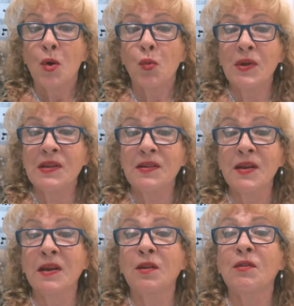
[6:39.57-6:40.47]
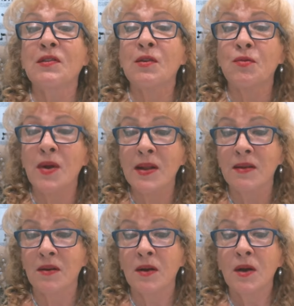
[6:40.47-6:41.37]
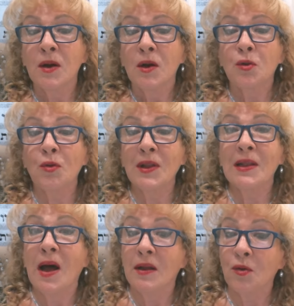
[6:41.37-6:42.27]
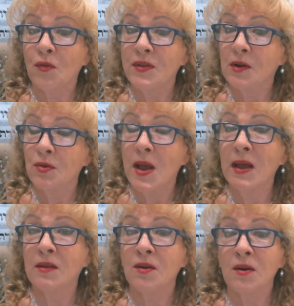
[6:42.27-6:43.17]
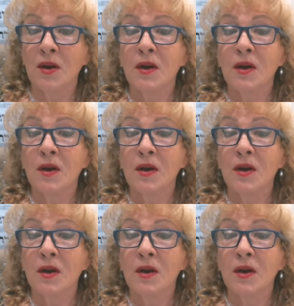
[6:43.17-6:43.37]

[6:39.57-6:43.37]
we seek to surrender to the light of the Creator,